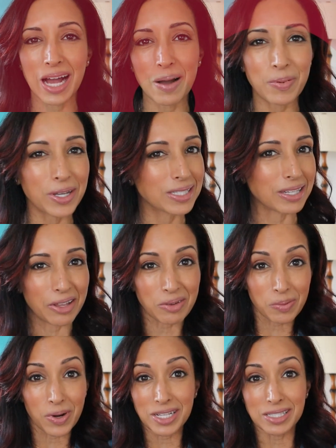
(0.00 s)
topics,
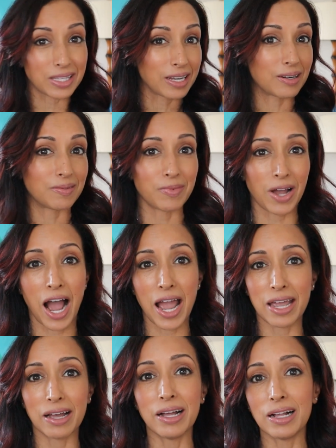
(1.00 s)
other ones that are
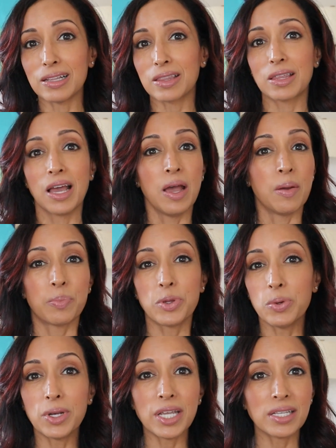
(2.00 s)
eye health,
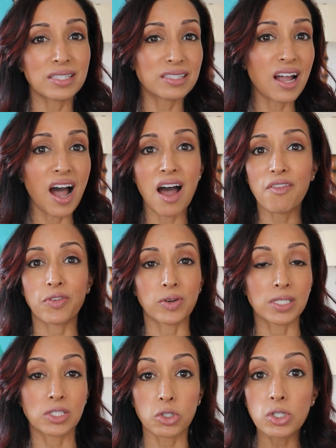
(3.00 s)
beauty stuff,
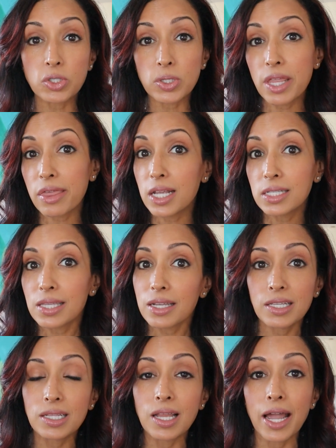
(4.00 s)
or surgery things
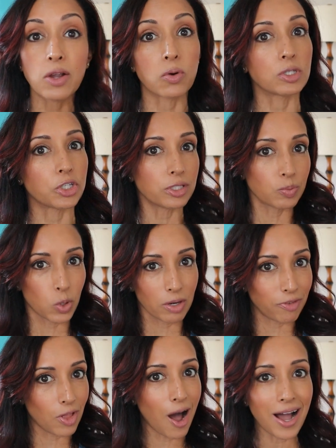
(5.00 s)
that you'd like, or just
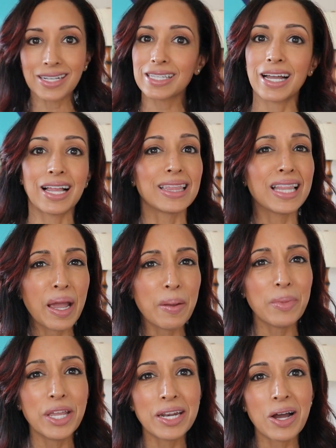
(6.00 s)
more vlogs,
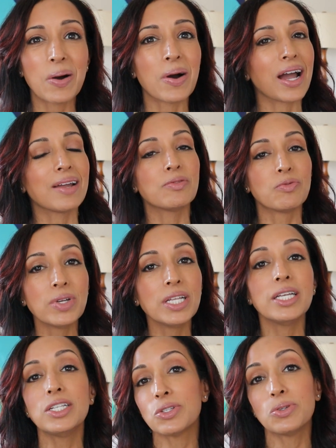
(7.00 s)
let me know. I
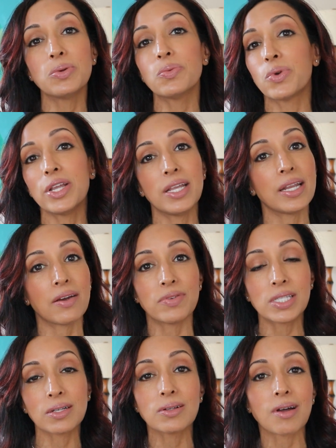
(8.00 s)
really do read
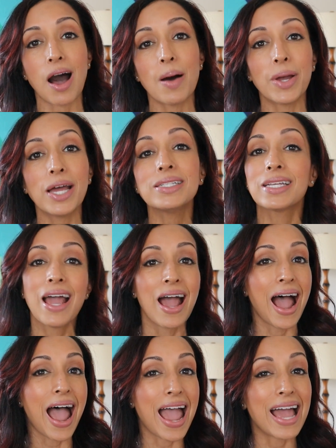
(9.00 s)
every single comment
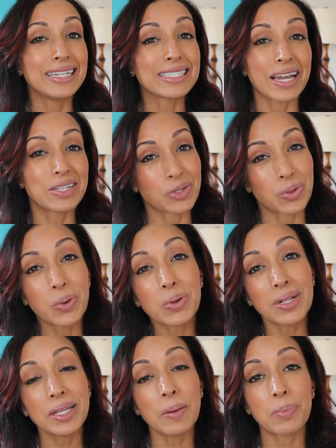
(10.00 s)
and I
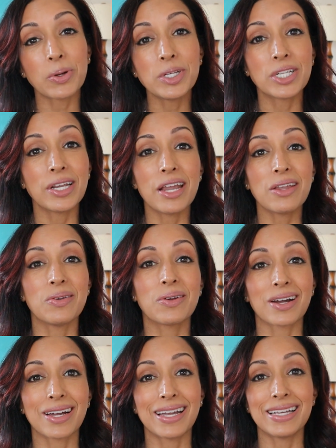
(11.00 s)
totally appreciate
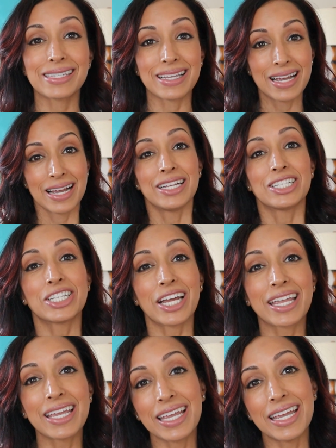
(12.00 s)
you guys
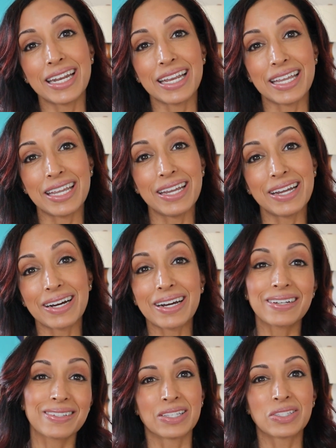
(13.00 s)
checking in
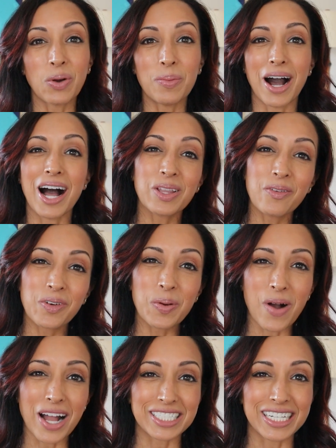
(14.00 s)
here. So mahalo
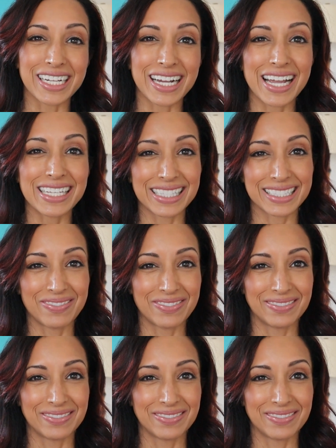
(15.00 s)
for watching, guys.